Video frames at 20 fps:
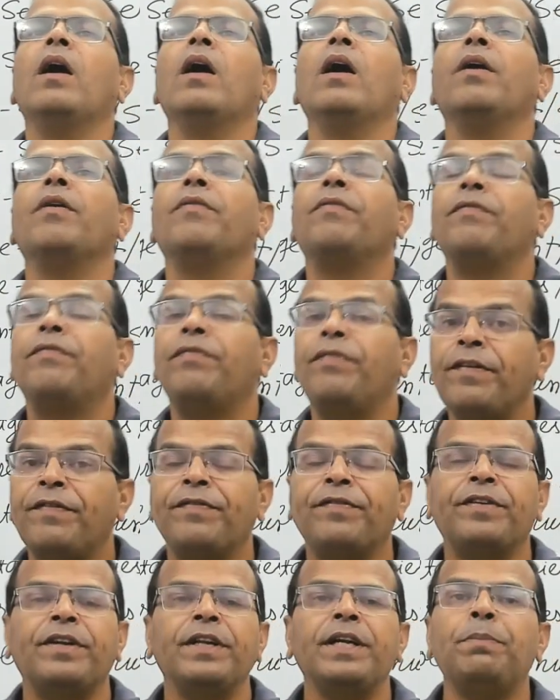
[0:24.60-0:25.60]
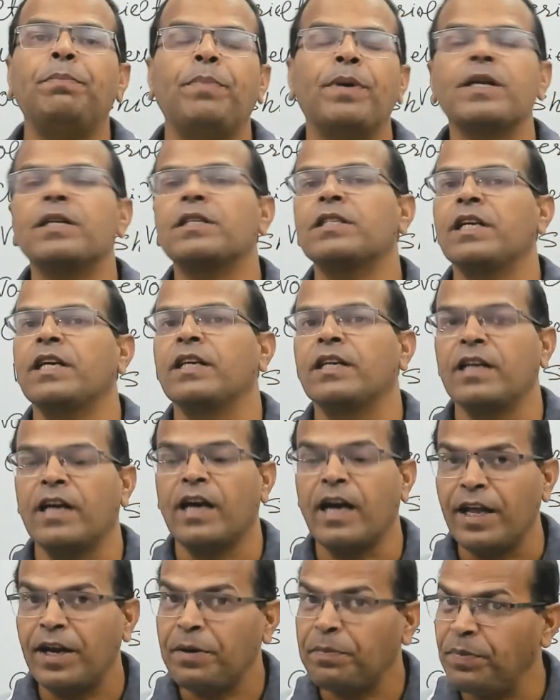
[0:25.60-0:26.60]
50%, I
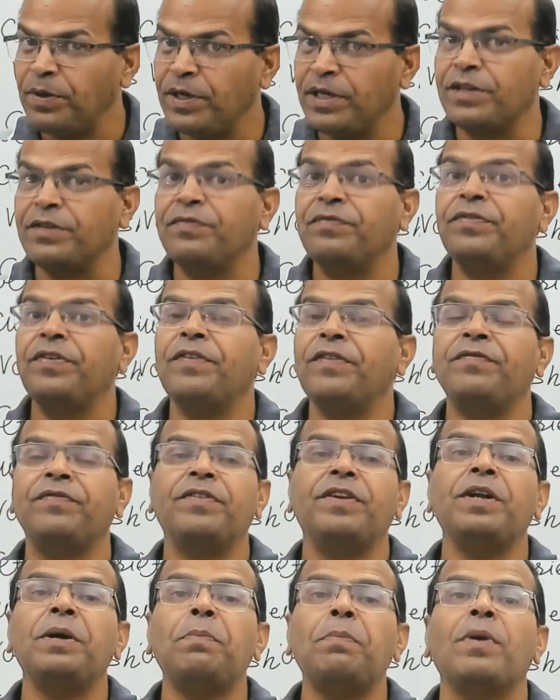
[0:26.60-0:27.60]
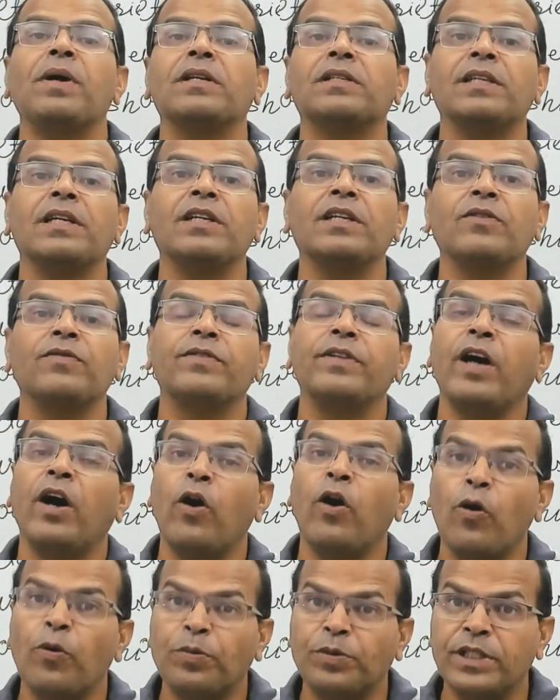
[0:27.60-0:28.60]
repeat, 50% of the
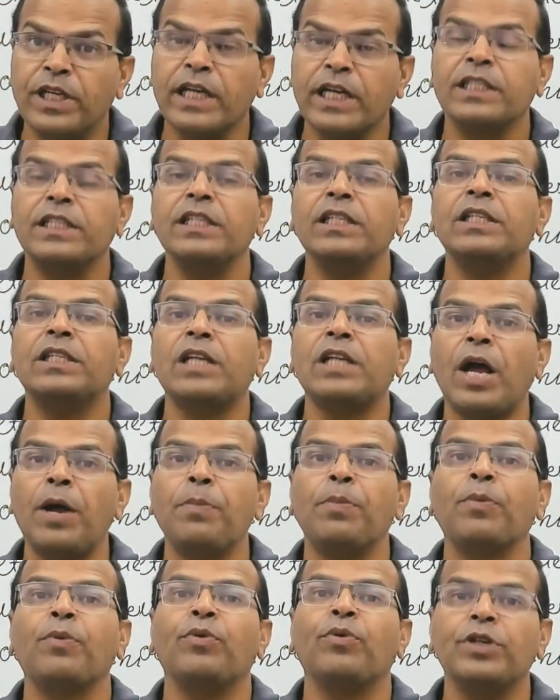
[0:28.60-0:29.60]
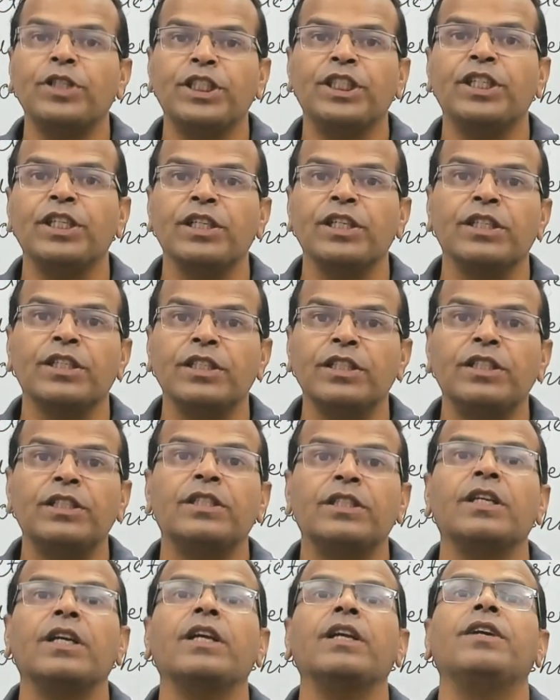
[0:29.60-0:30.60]
objective type questions
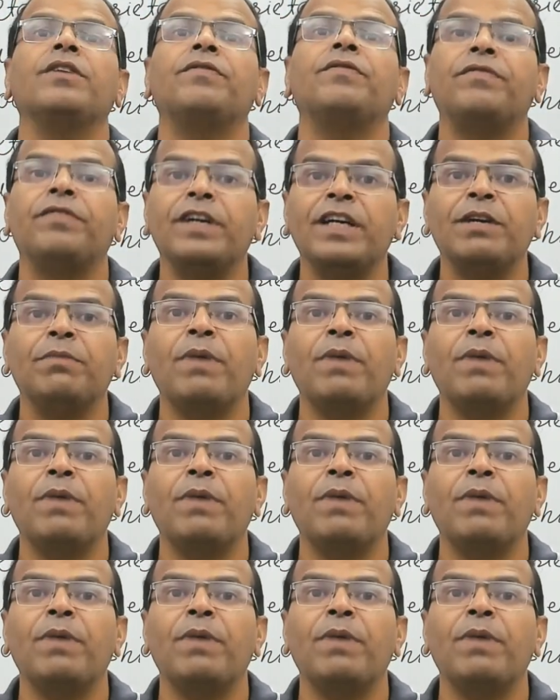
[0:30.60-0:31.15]
in feedback